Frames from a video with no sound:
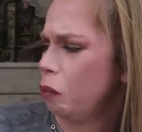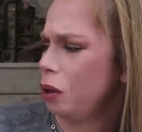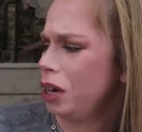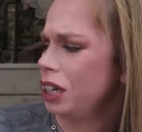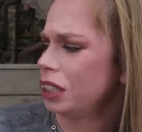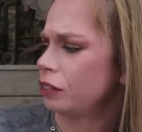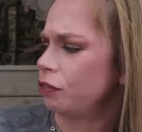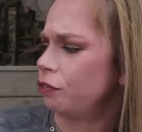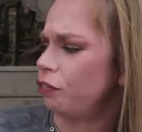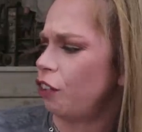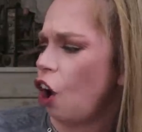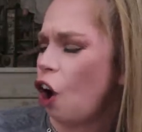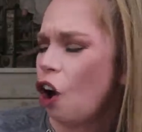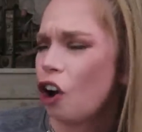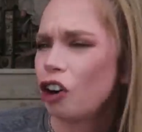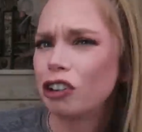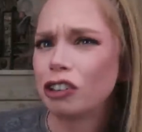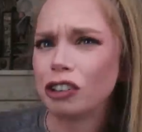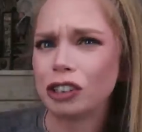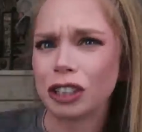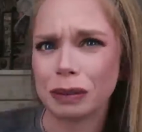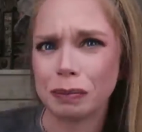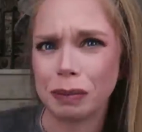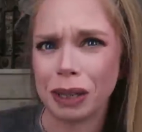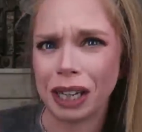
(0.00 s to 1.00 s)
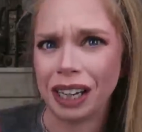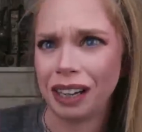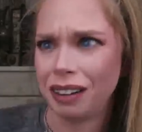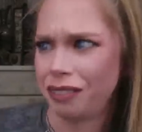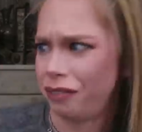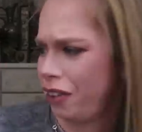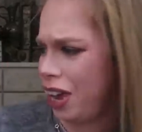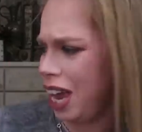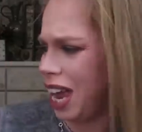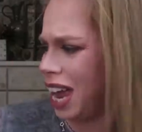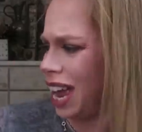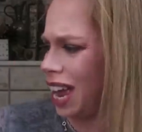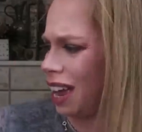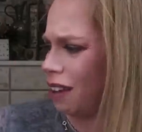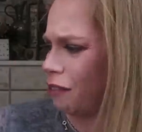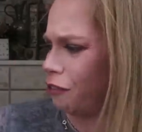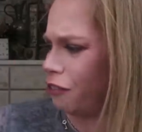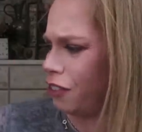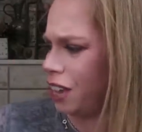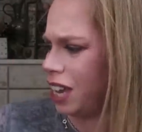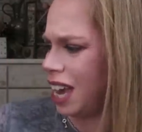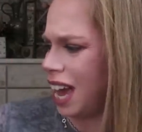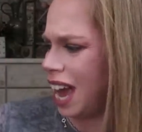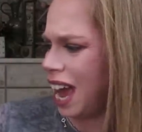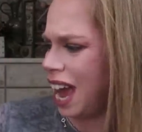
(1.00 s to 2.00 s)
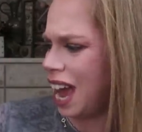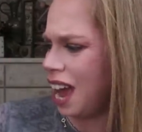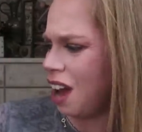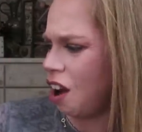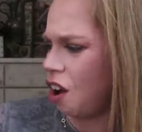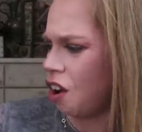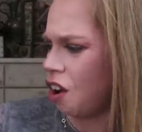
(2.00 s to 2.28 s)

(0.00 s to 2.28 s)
What does VARS mean? V A